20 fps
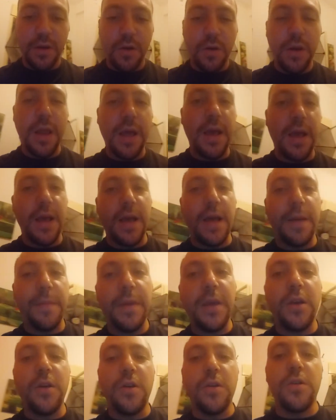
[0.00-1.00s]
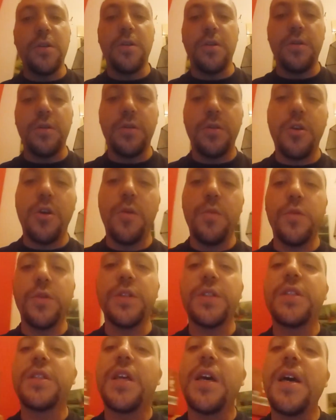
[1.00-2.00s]
Hola amigo, ¿cómo
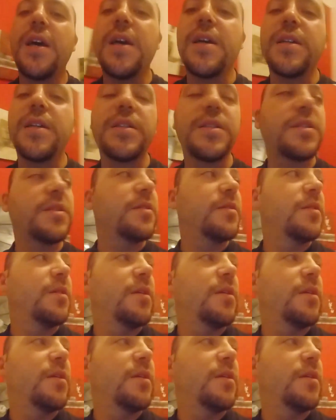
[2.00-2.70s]
estás?